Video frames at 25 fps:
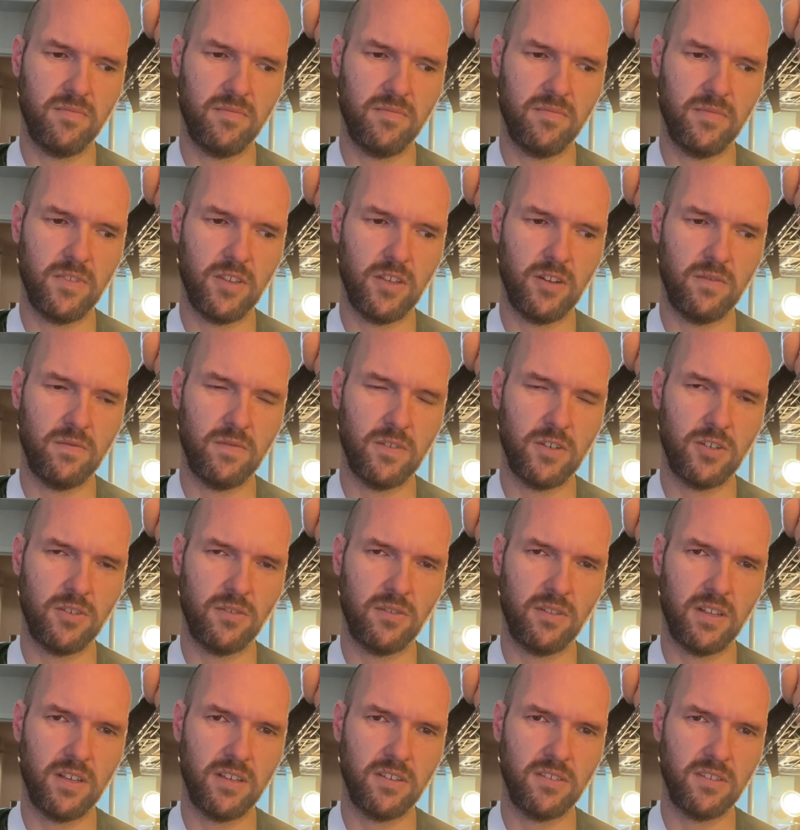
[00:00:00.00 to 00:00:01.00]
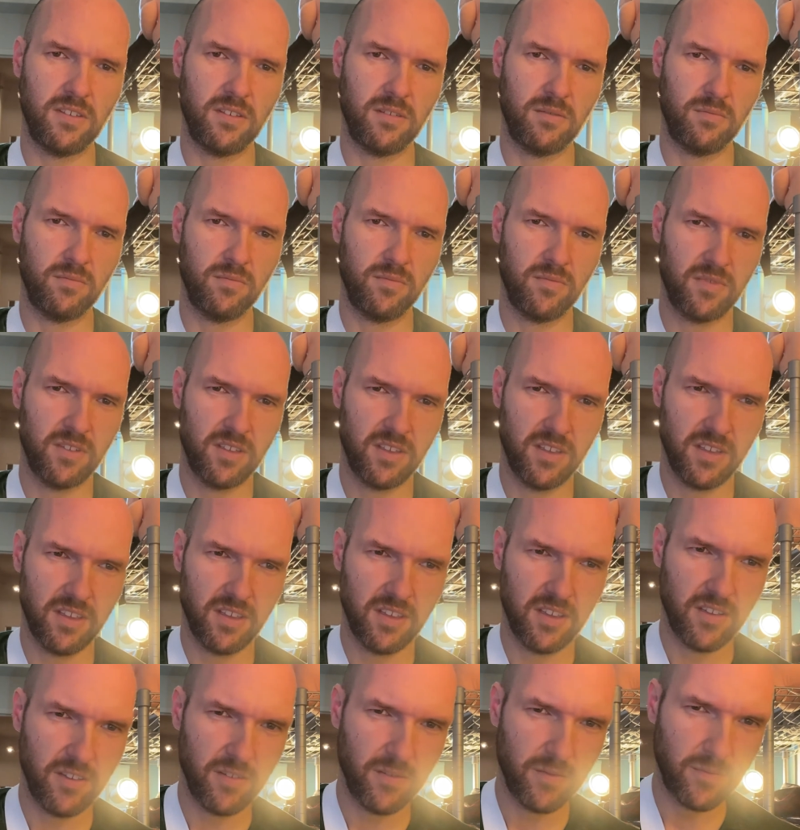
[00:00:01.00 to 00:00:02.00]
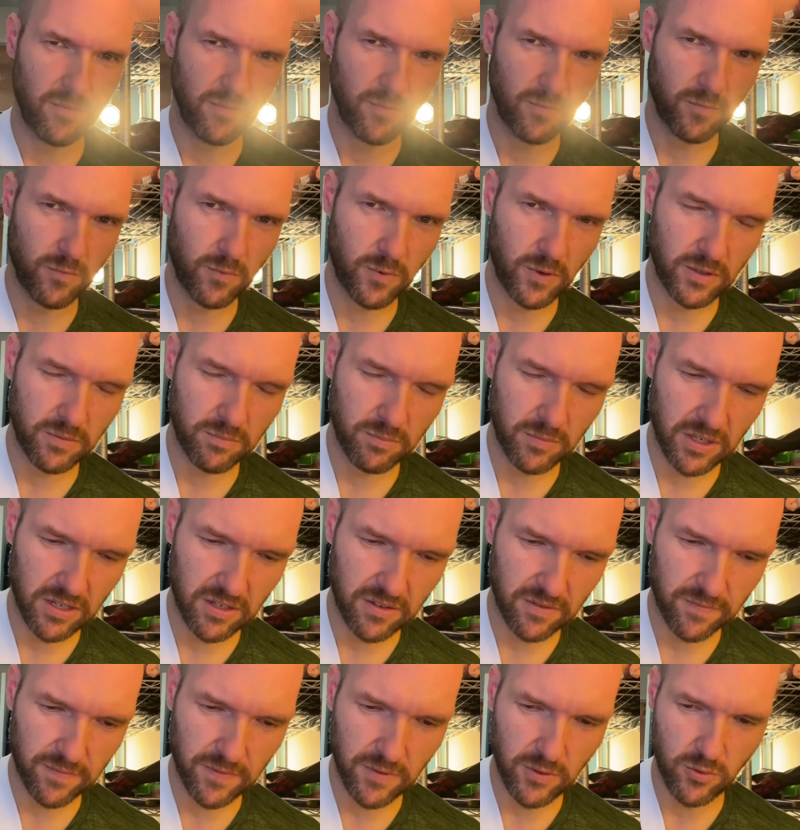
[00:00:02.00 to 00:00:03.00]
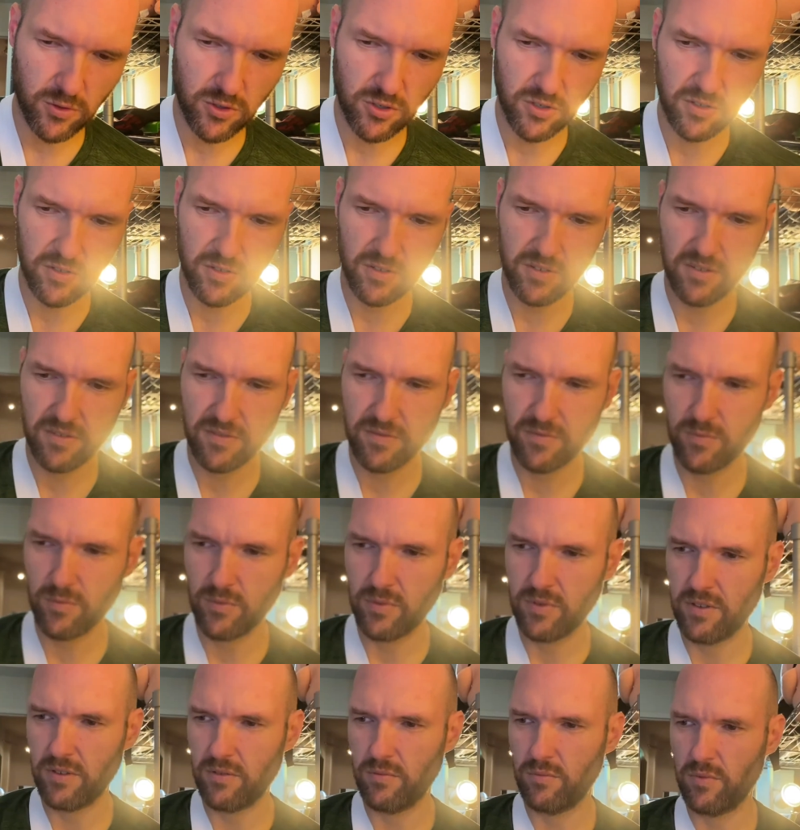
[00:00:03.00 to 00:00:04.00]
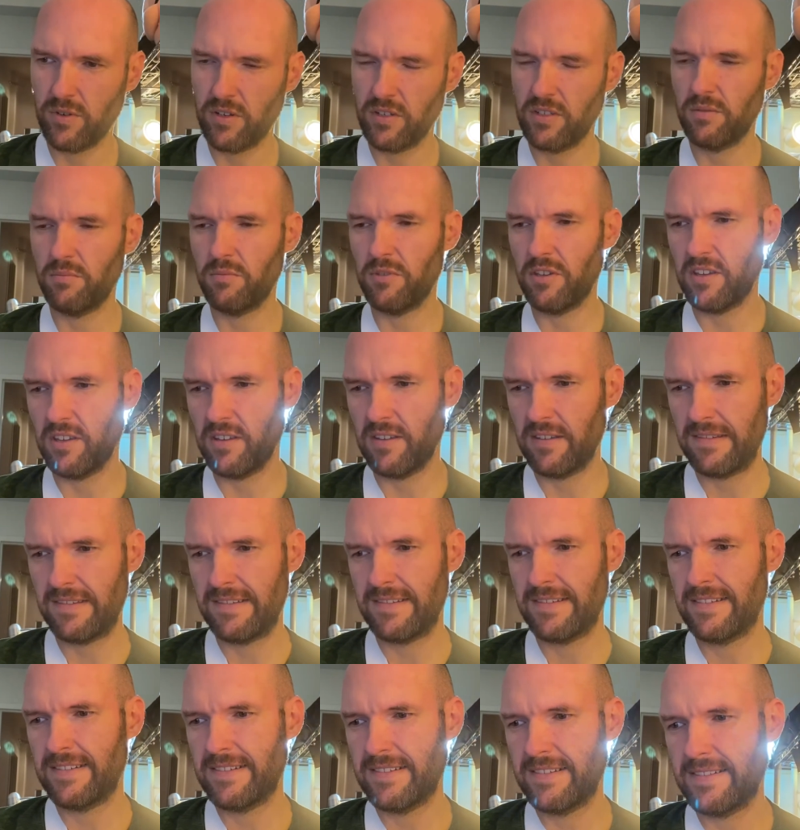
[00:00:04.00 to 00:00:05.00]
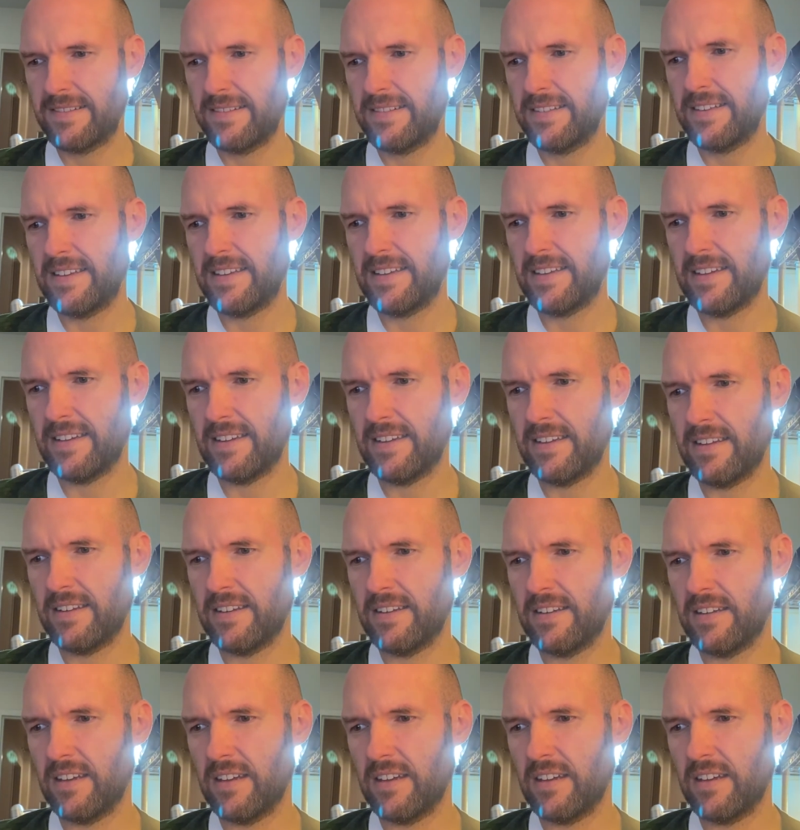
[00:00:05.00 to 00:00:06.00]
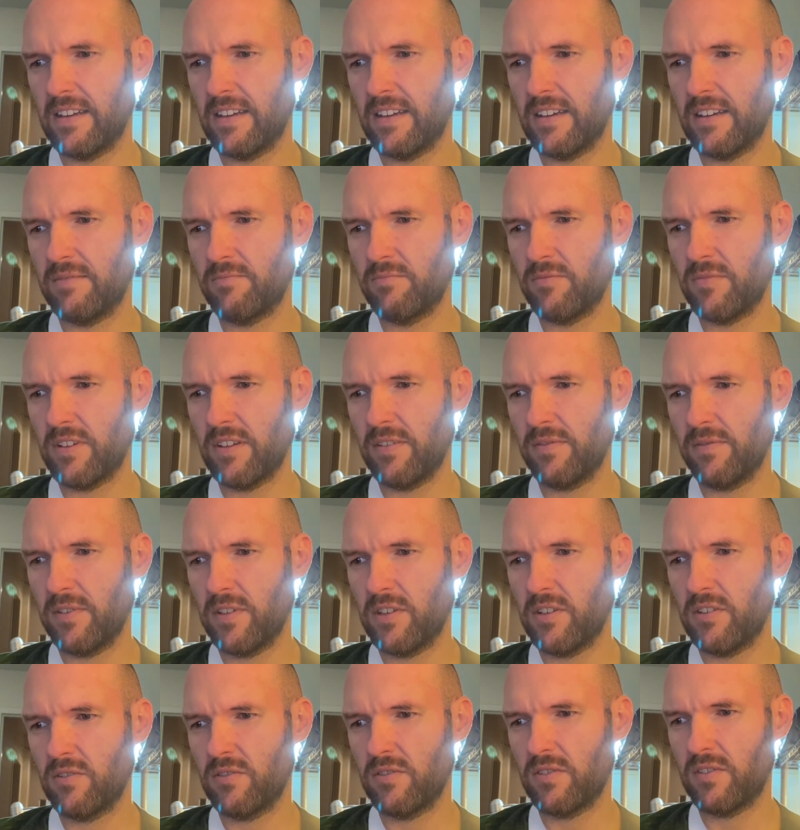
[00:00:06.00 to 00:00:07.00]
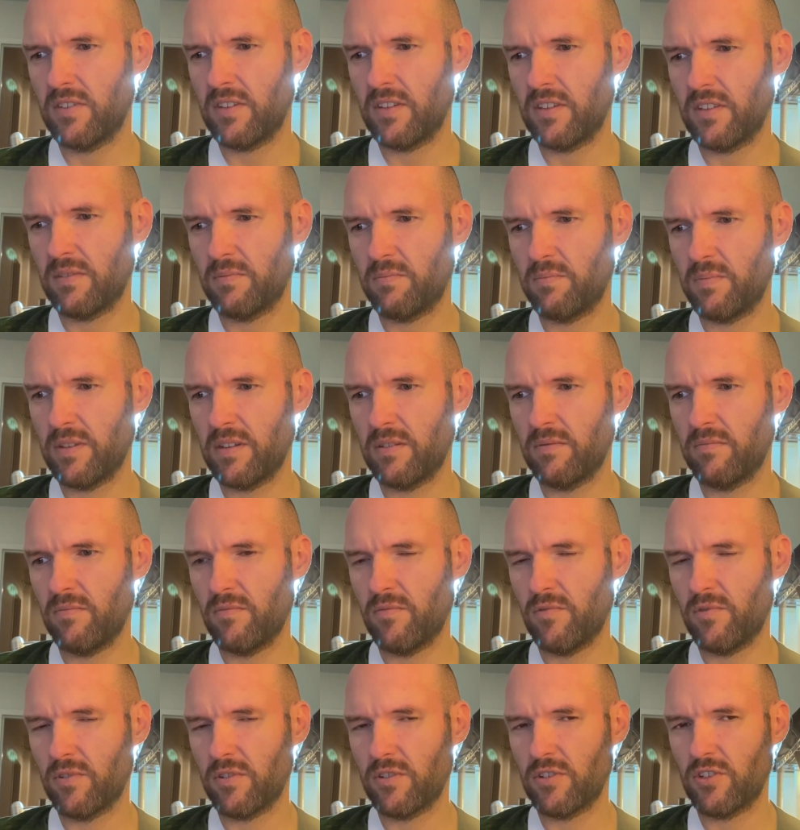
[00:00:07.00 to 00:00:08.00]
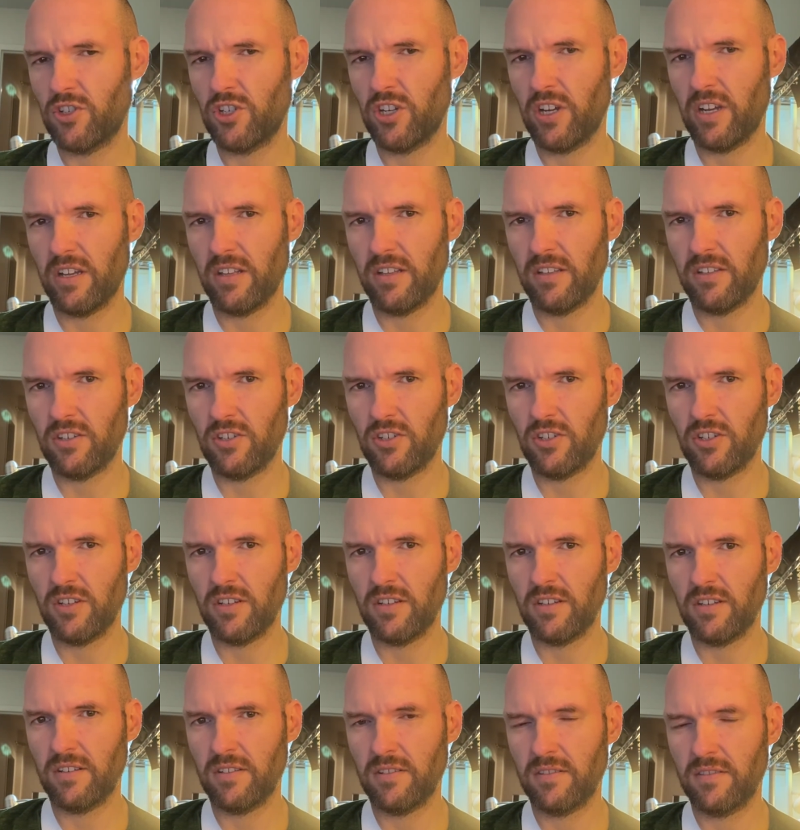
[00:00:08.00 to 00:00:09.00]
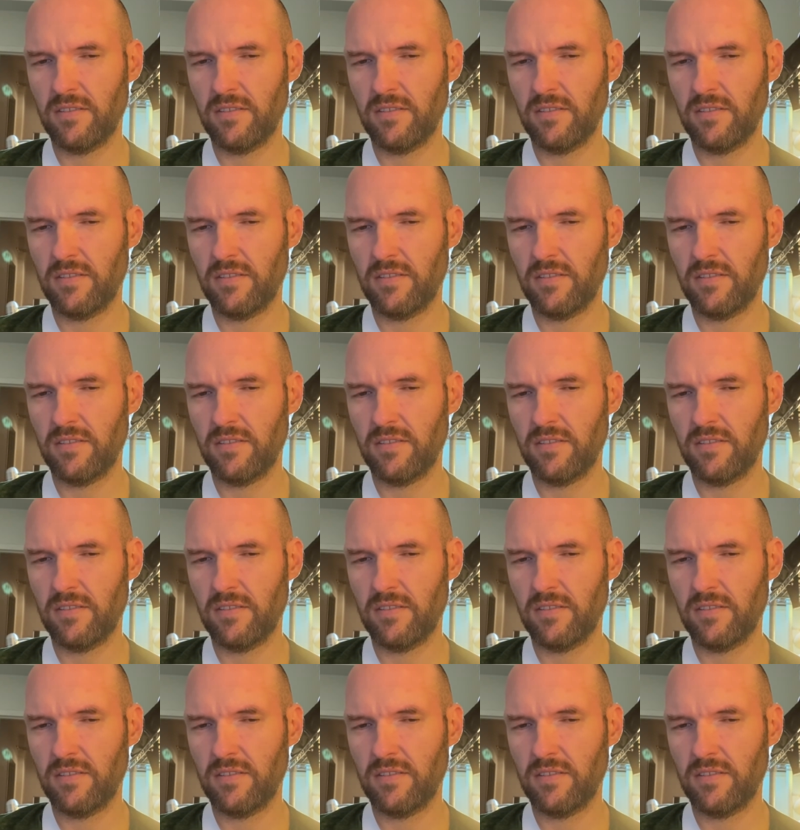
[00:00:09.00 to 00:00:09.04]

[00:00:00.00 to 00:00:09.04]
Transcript: visualizing what my future I want it to be. And I'm definitely noticing it's been more challenging